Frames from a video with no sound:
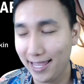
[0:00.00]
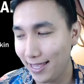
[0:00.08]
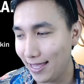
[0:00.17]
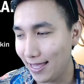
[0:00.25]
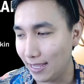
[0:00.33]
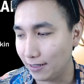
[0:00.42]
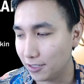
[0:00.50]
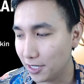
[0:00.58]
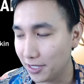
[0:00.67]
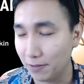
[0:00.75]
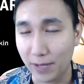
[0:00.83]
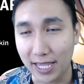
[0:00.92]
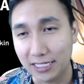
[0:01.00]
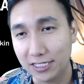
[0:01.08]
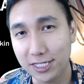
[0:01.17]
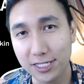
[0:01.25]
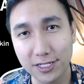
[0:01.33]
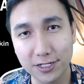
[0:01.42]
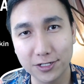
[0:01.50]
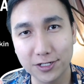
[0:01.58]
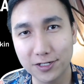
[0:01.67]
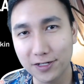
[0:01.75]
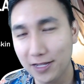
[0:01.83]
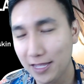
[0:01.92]
I got out my
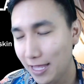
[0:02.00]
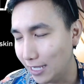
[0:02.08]
gear,